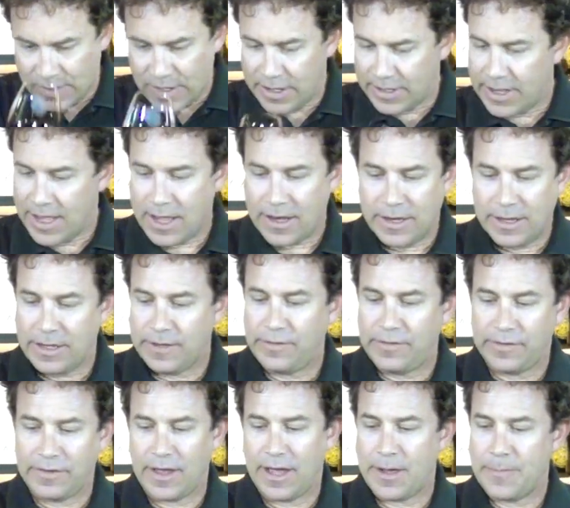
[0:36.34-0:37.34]
Again,
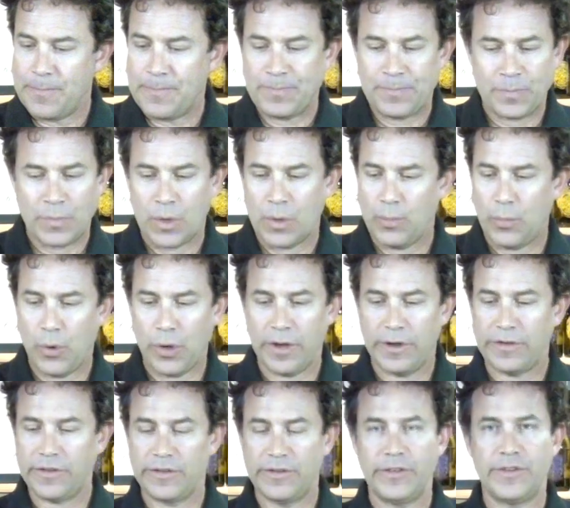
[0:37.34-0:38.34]
it's, boy,
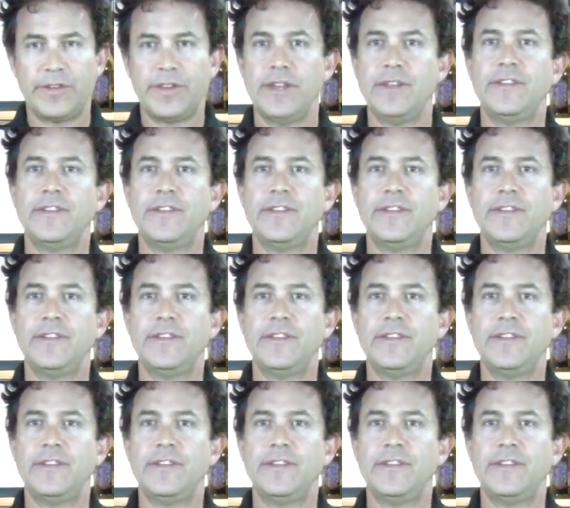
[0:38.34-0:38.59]
it's just